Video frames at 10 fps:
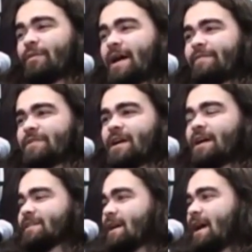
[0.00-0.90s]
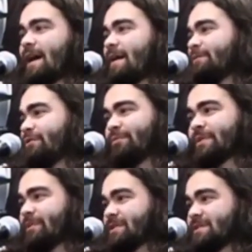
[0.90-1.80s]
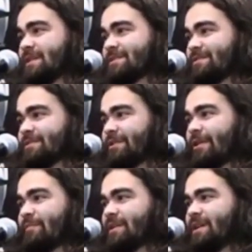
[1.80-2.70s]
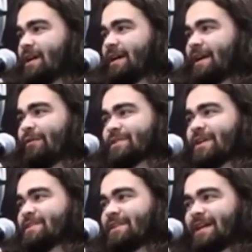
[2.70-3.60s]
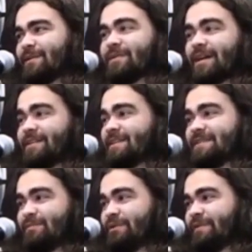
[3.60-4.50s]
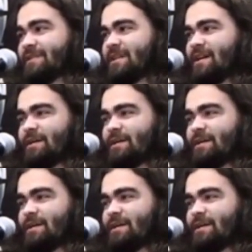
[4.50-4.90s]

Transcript: why ever because I I grew up with a bunch of sisters, you know what I mean? Yeah, yeah. And I watched so. lots of like like Disney movies.